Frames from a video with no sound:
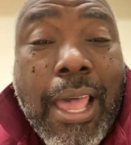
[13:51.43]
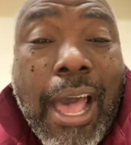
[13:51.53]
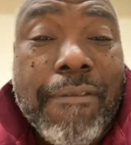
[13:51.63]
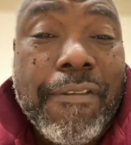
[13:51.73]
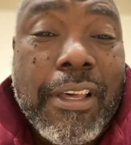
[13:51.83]

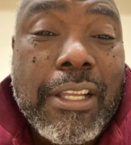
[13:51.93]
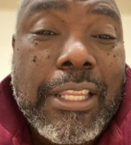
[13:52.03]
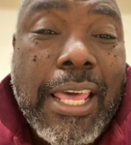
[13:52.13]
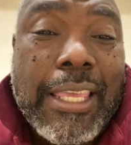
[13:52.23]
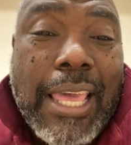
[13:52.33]
I felt
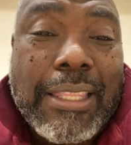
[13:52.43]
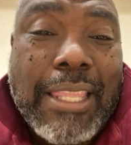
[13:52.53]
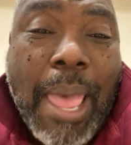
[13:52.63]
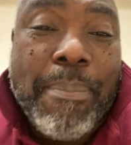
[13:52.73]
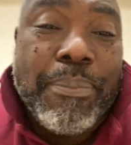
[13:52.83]
like at
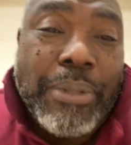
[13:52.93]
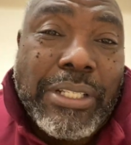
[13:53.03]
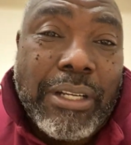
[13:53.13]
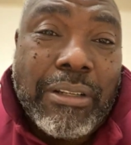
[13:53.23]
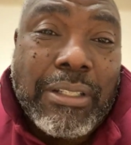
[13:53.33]
that
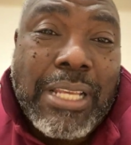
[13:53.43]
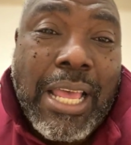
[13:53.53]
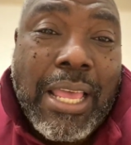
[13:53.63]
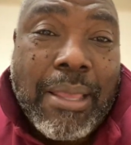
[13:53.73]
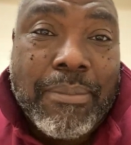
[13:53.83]
particular
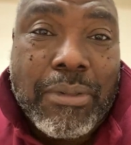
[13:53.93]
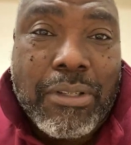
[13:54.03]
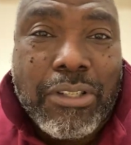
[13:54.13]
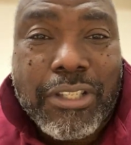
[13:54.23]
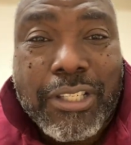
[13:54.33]
time
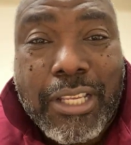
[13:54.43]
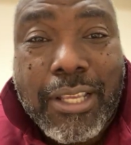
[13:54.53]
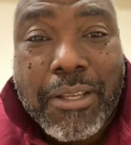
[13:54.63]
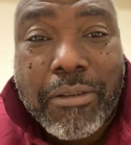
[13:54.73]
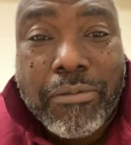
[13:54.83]

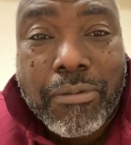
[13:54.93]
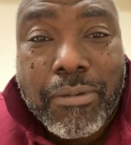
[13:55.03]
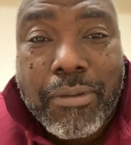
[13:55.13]
she